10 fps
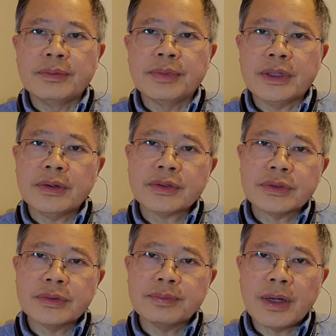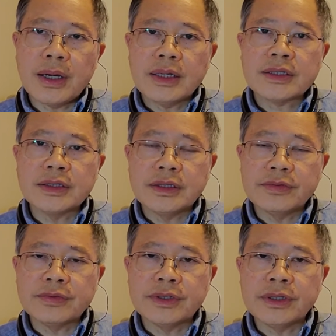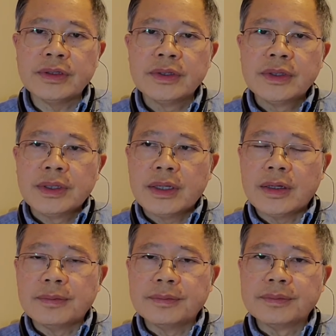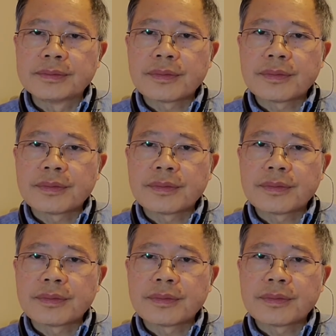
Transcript: but also positively um,